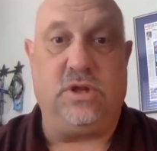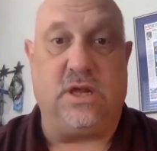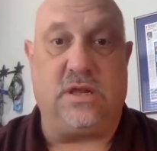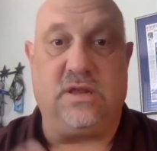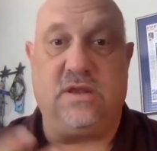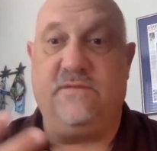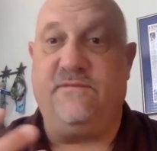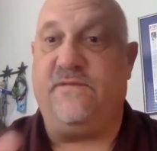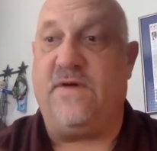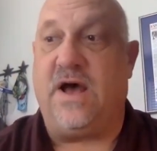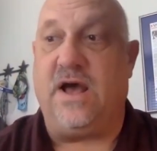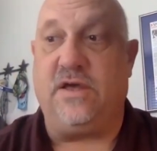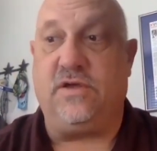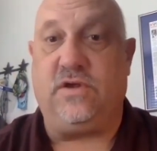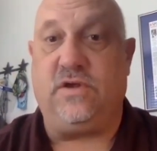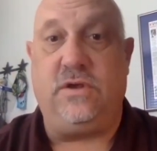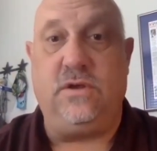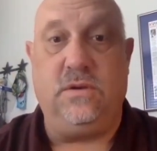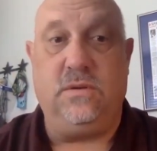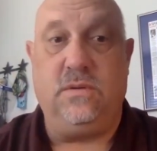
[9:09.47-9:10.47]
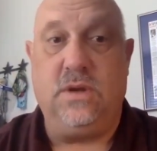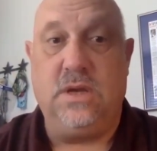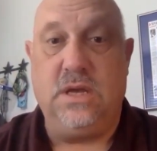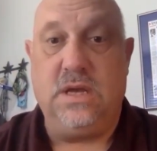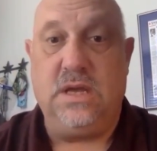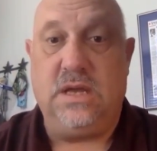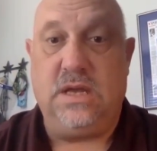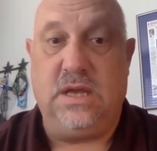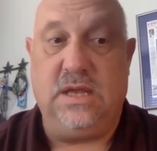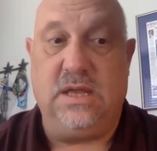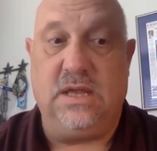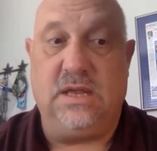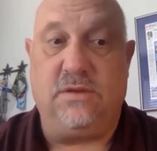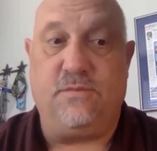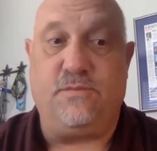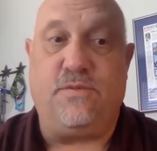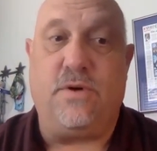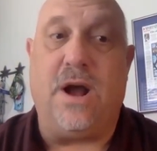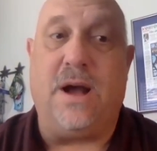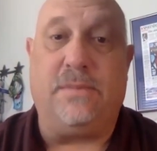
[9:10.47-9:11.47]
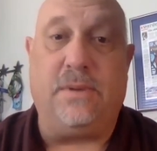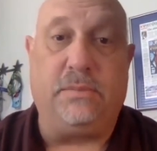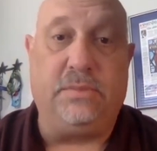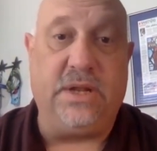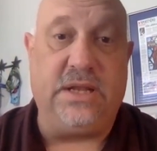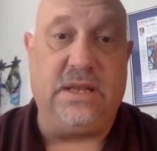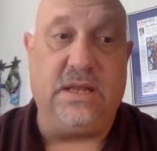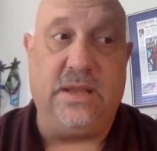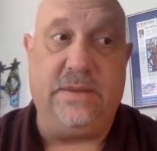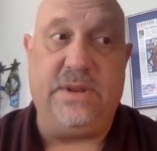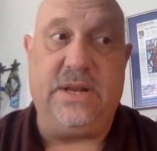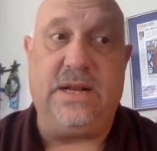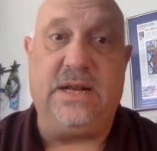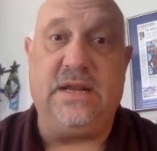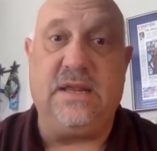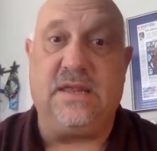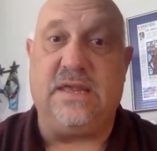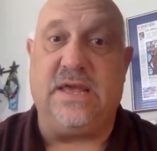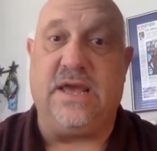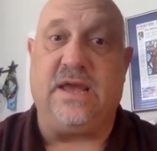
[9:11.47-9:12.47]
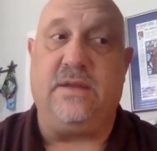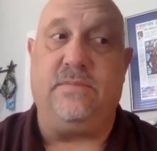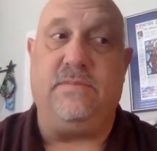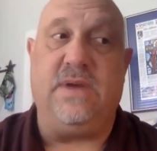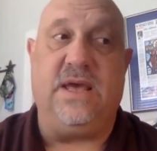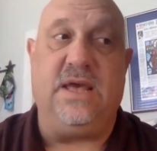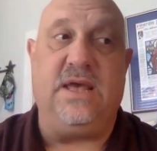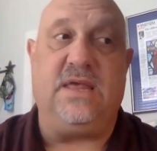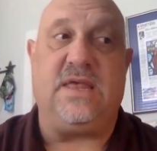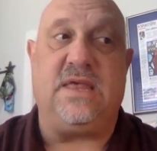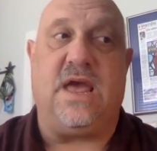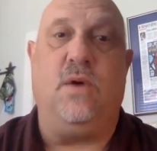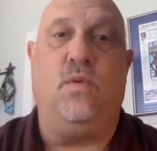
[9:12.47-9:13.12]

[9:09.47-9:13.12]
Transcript: Justin Foscue is probably limited to second base.